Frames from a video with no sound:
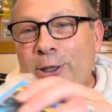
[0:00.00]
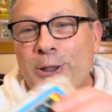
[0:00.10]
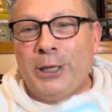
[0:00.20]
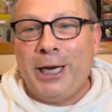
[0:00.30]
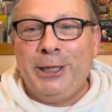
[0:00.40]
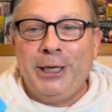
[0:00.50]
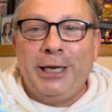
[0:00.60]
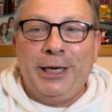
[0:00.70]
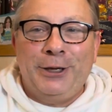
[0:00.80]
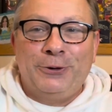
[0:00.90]

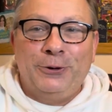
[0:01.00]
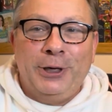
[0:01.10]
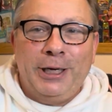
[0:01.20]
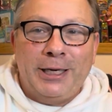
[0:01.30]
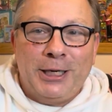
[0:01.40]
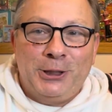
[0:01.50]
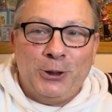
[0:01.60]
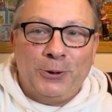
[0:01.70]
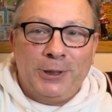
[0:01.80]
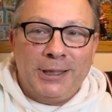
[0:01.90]
1983, and I
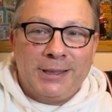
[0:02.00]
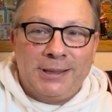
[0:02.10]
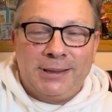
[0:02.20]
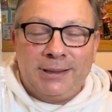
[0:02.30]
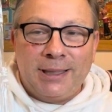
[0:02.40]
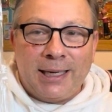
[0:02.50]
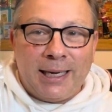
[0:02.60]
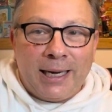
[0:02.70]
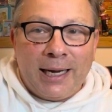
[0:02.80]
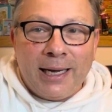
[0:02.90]
showed this
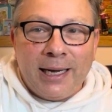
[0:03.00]
on